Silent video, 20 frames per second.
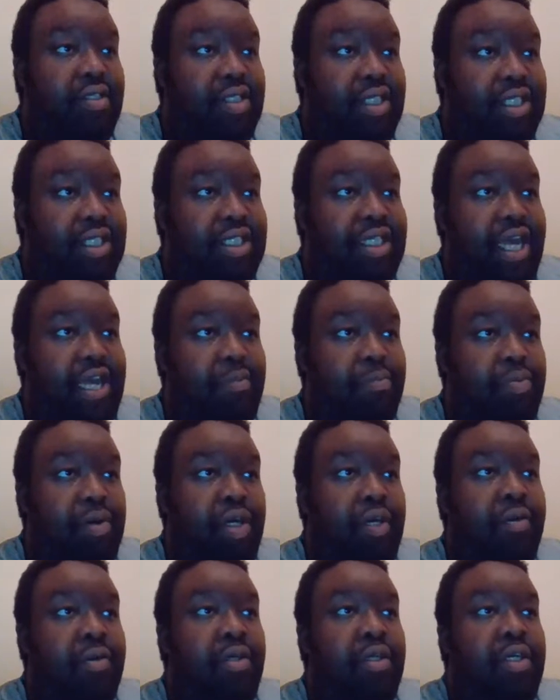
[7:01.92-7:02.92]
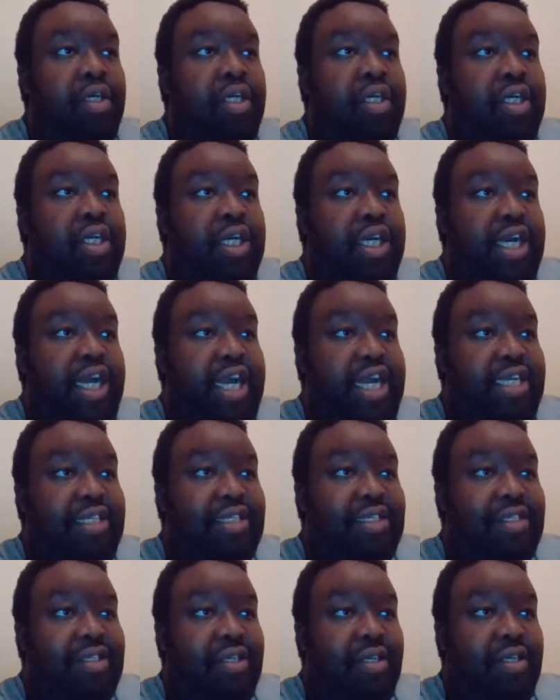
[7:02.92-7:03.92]
to say, but
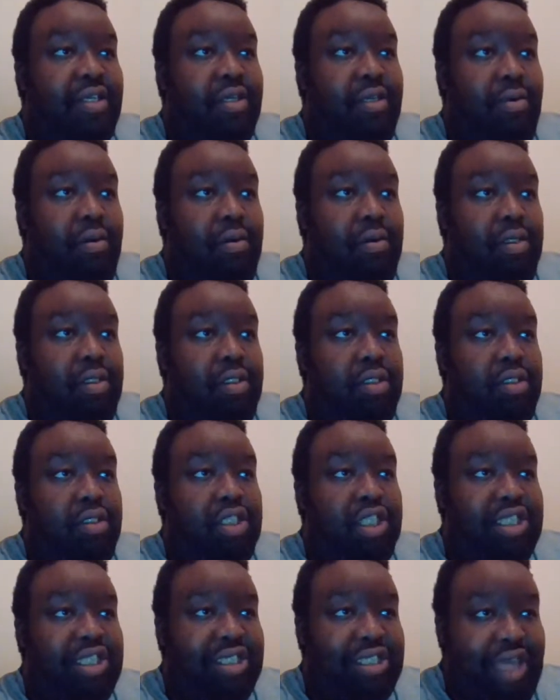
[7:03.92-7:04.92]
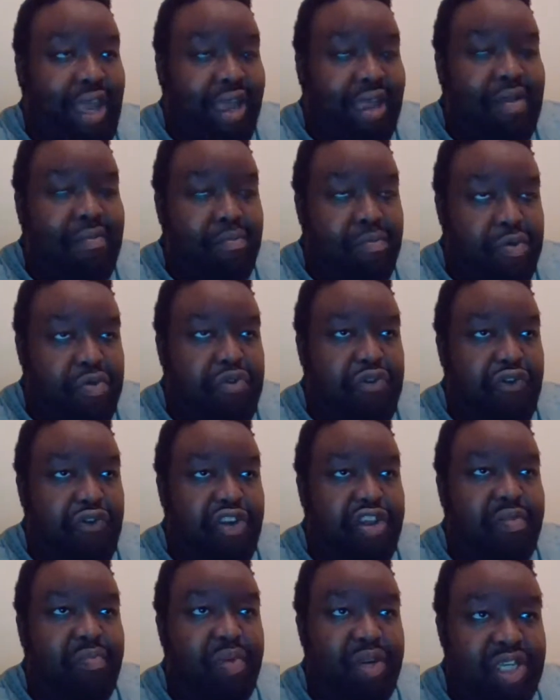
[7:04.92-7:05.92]
it's the same
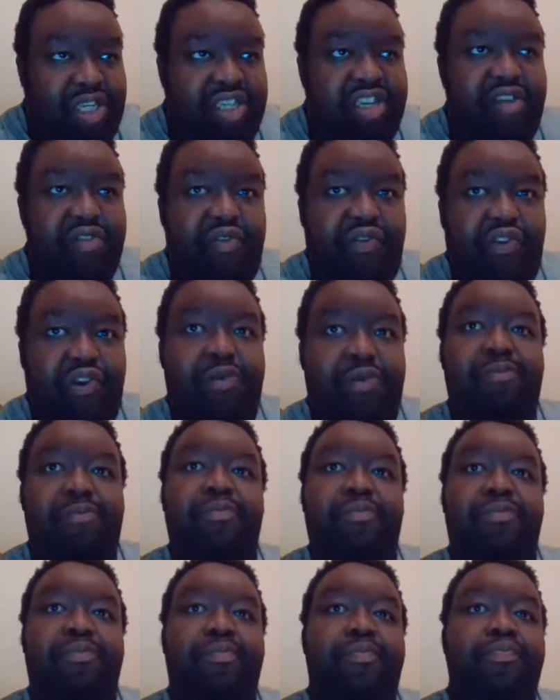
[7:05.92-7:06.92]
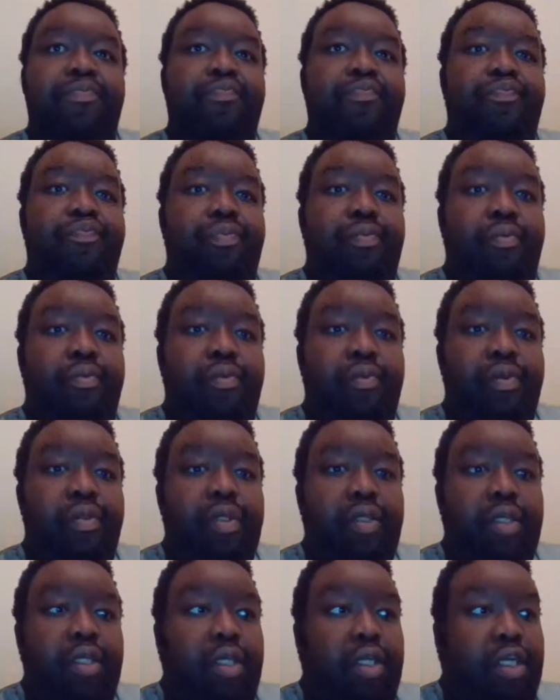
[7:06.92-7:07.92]
movie but different.
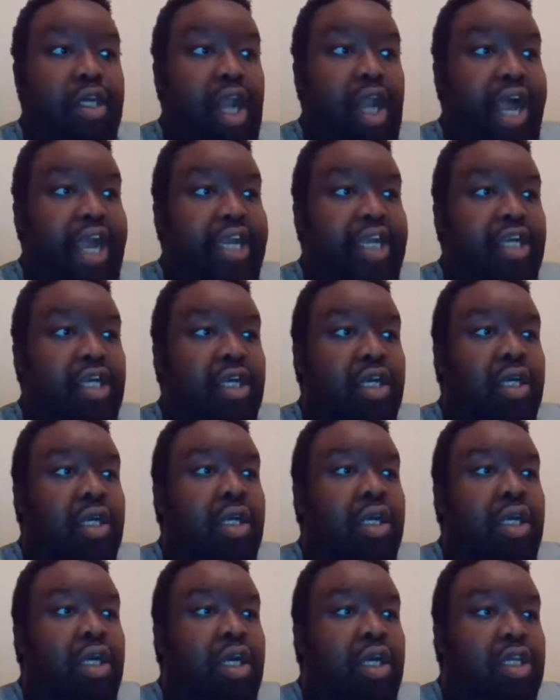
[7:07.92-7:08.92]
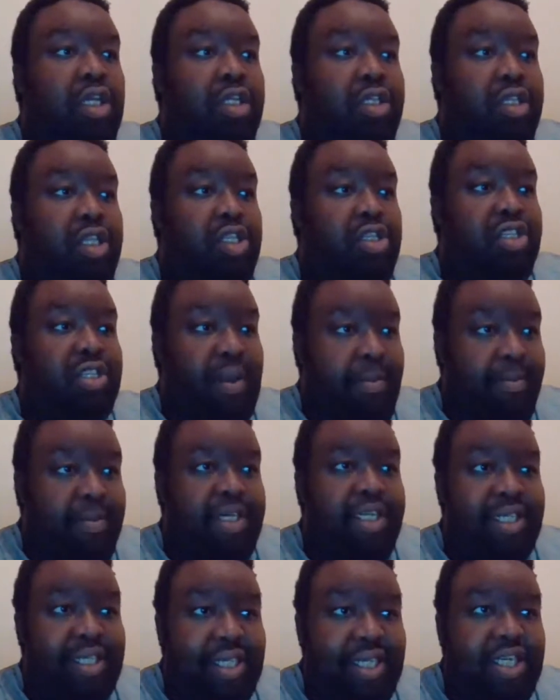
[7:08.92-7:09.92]
Like some
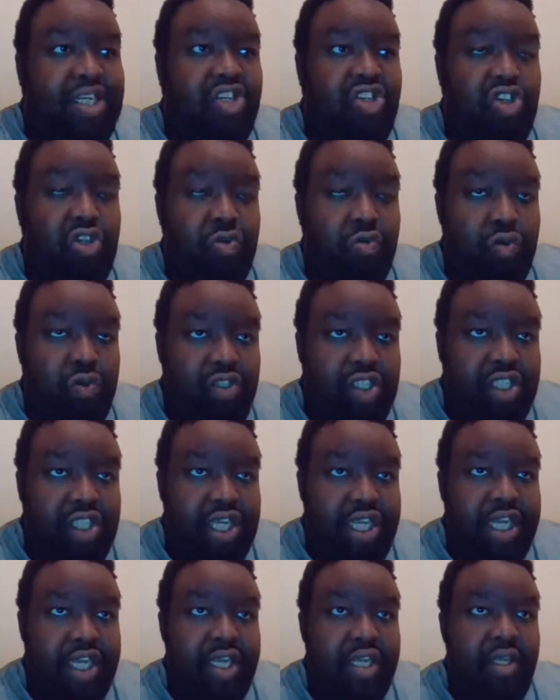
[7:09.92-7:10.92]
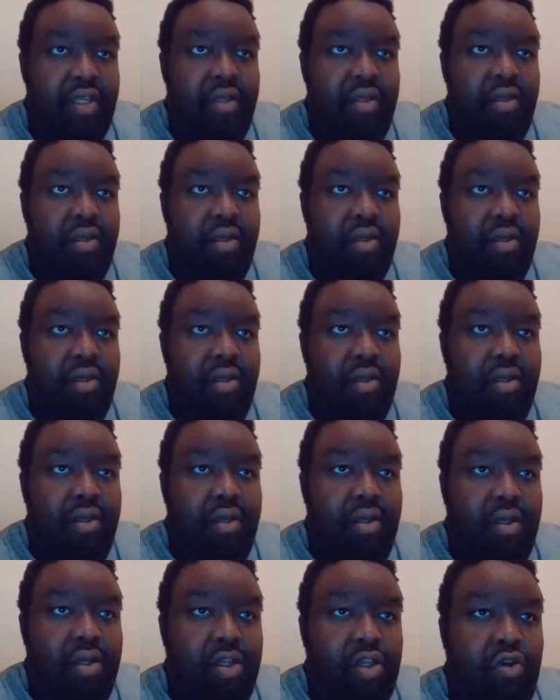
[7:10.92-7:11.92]
of the scenes you will see,
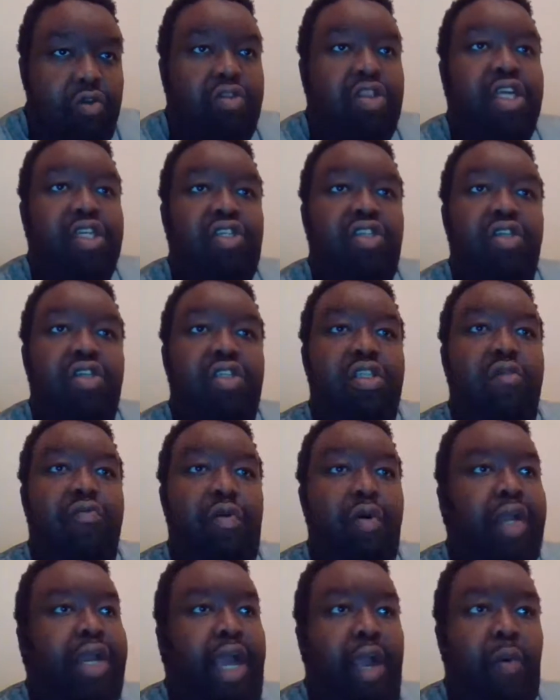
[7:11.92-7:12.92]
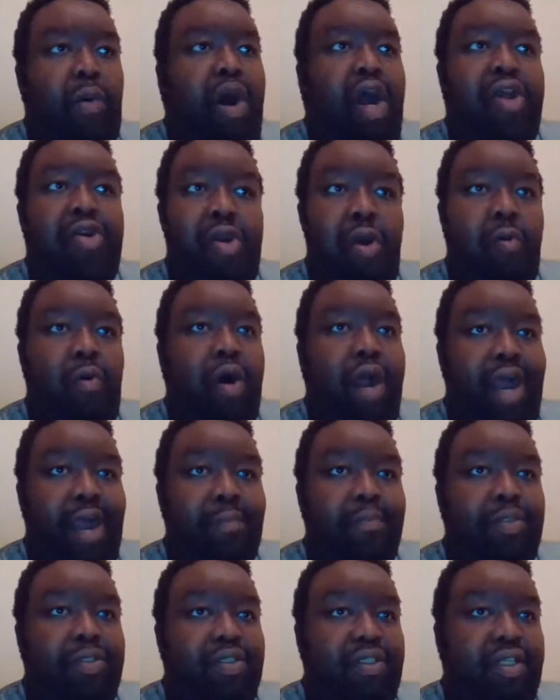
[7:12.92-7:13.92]
you'll think to yourself, okay, well, I know what
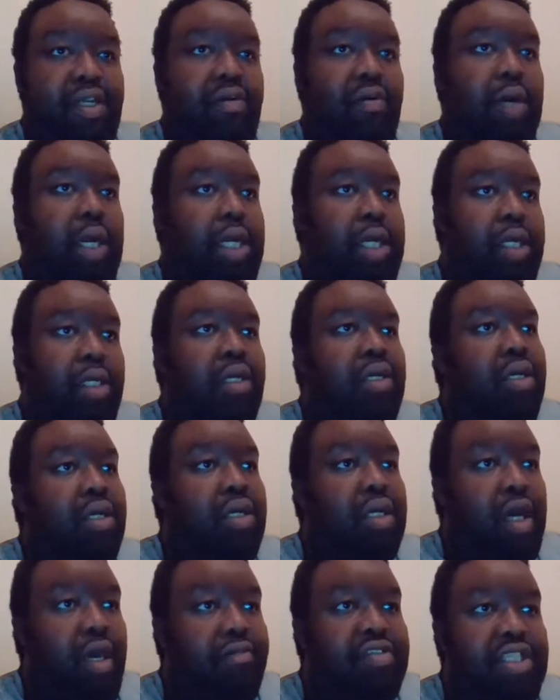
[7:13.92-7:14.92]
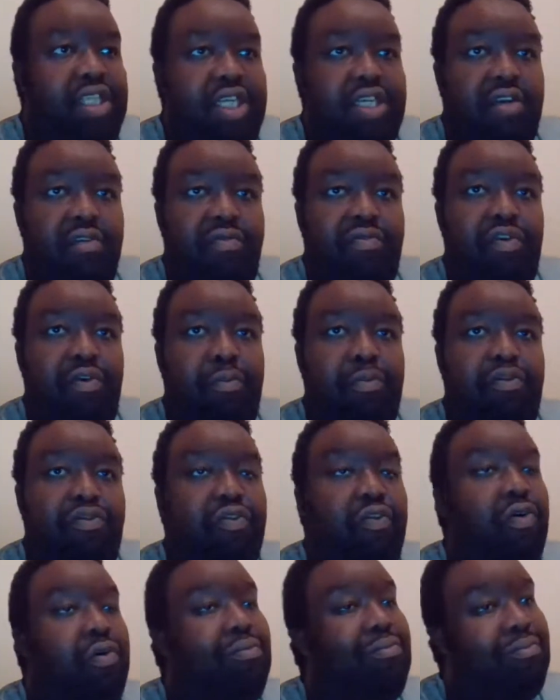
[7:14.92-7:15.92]
happens here, right? I've seen the film
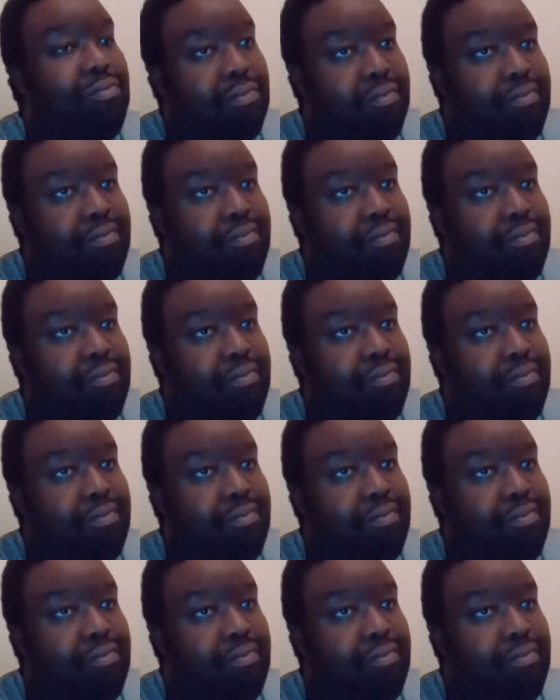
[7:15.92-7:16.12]
before.